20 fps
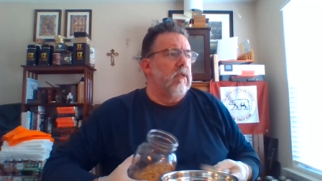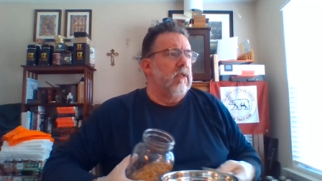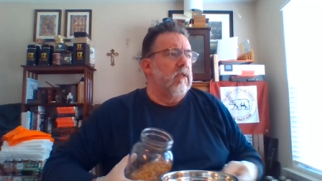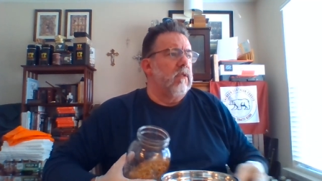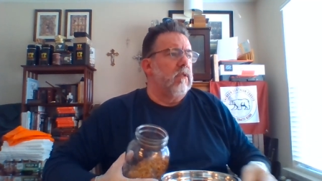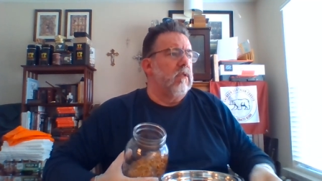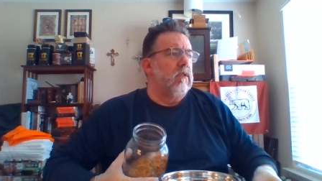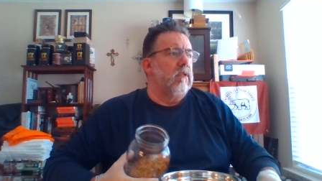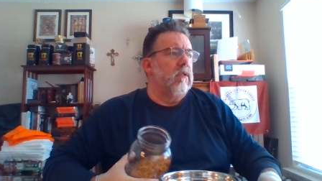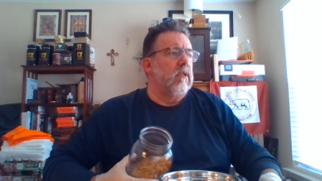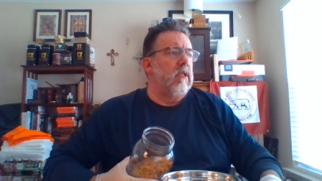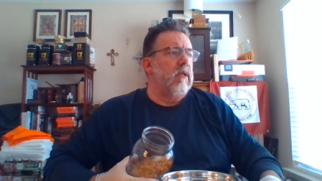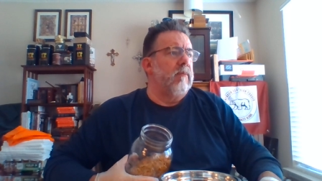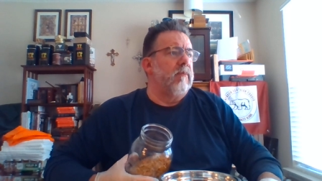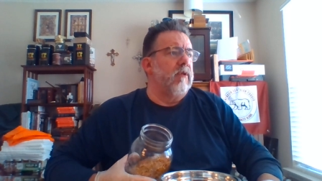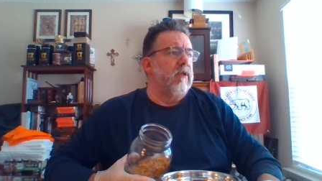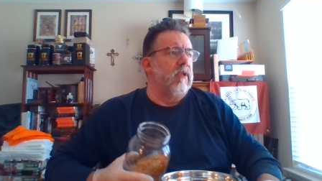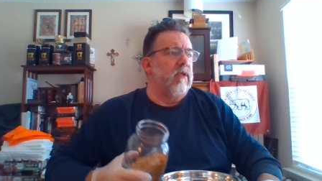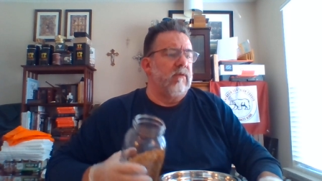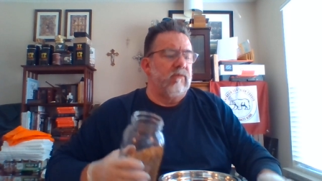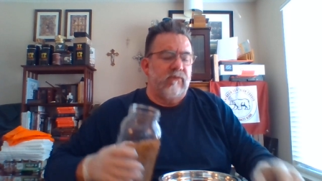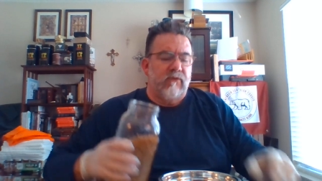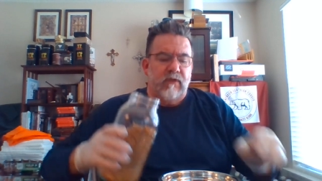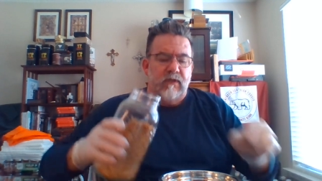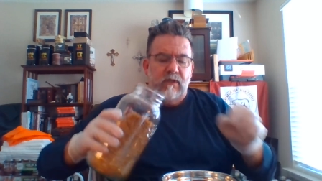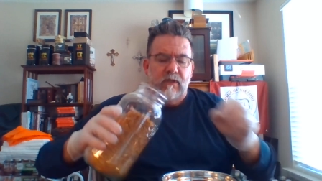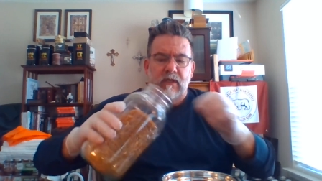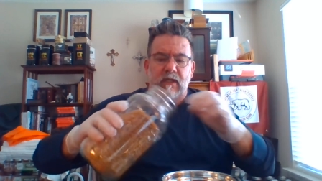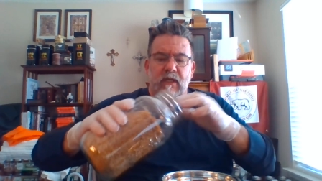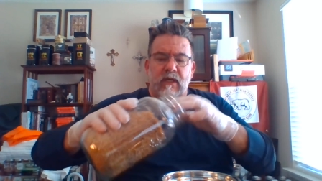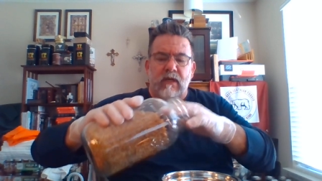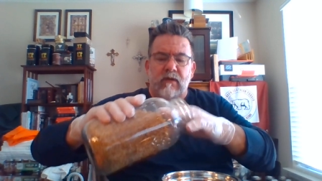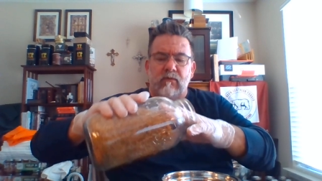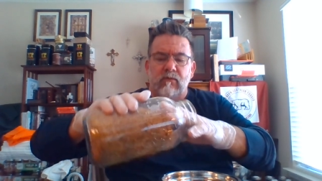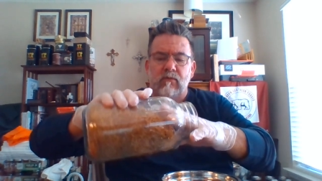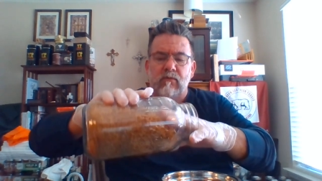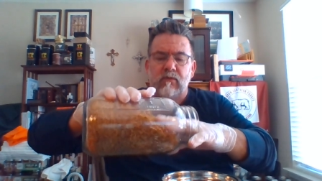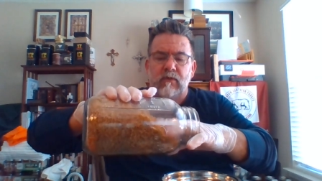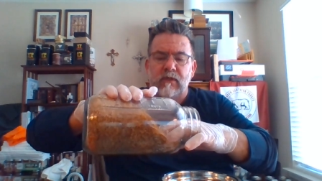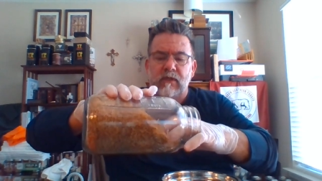the lemon leaf in. And I
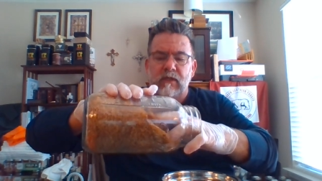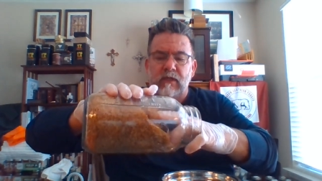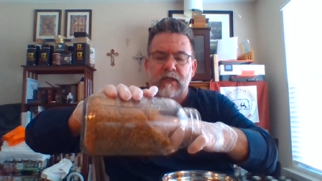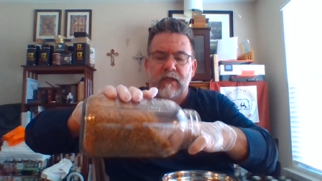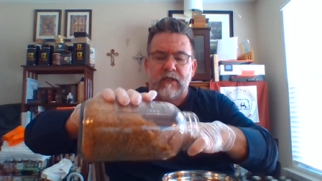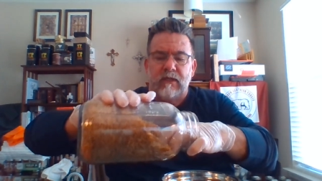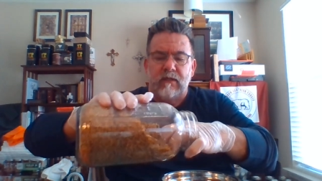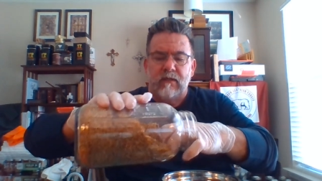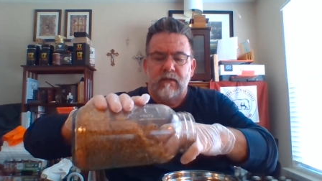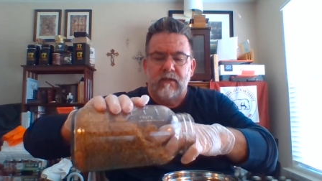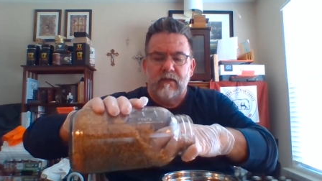really,